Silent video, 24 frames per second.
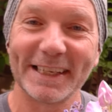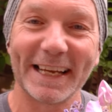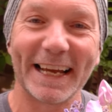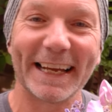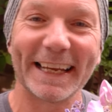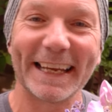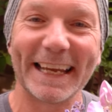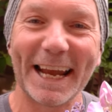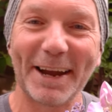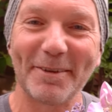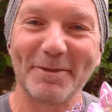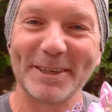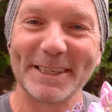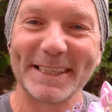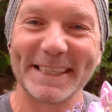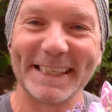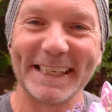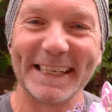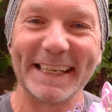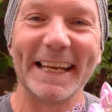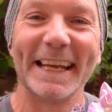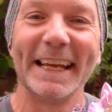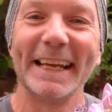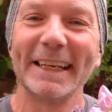I
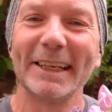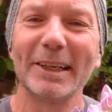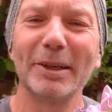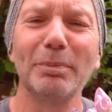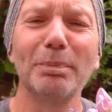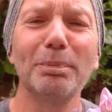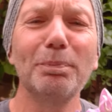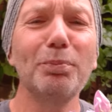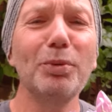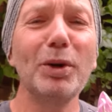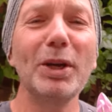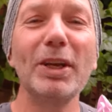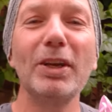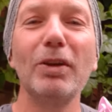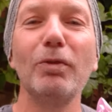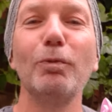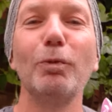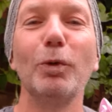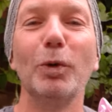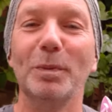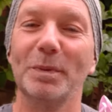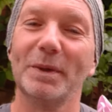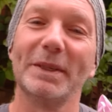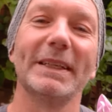guarantee it'll bring your
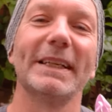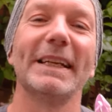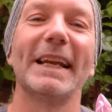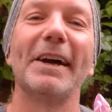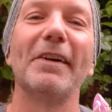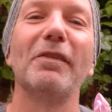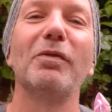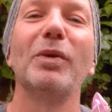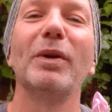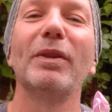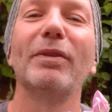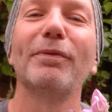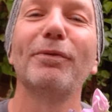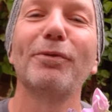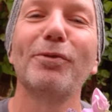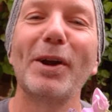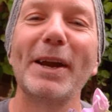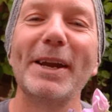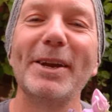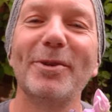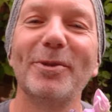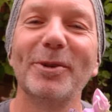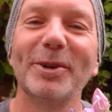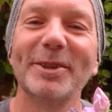room to life with
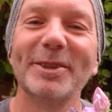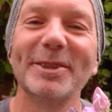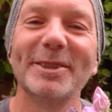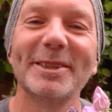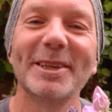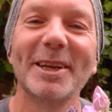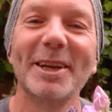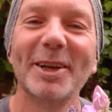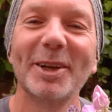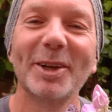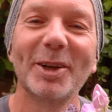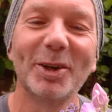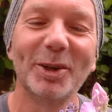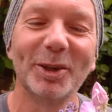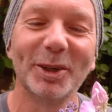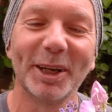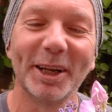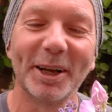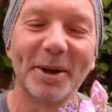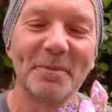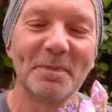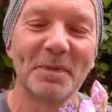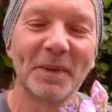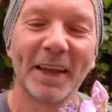fragrance, colour,